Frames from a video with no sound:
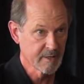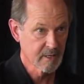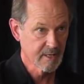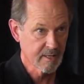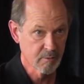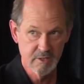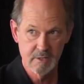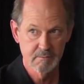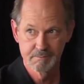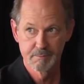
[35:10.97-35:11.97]
our intellect, which
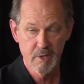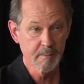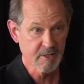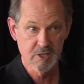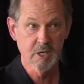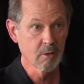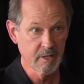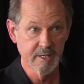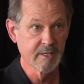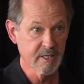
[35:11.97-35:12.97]
is pretty much
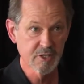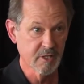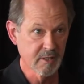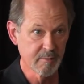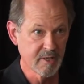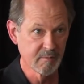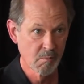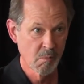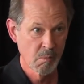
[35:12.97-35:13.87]
totally conditioned. I mean,